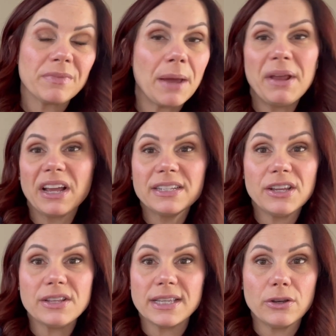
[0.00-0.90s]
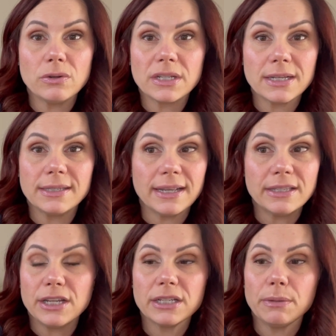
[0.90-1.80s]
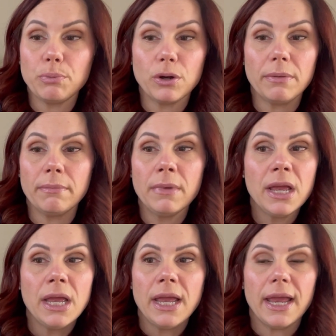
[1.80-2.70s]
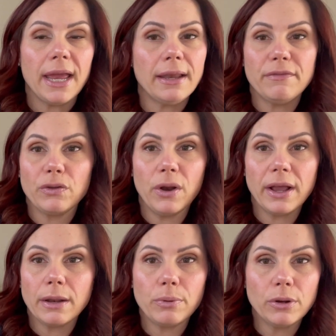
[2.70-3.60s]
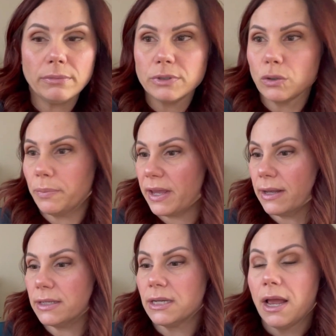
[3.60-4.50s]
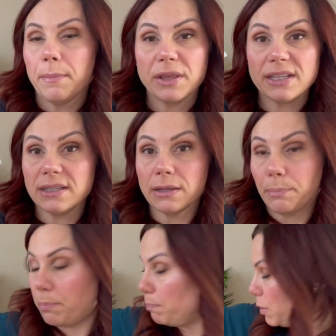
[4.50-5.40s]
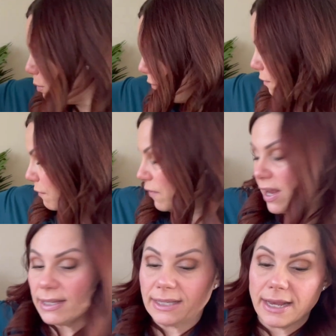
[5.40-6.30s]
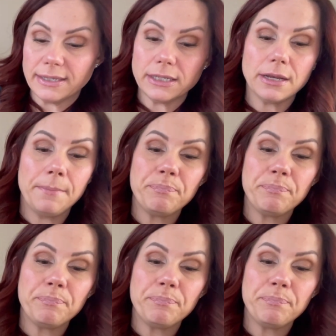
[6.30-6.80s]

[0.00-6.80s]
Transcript: I'm not gonna tell you scent notes because Scentsy doesn't put them, and if they're not gonna put them, so be it. But this is a beautiful fig scent.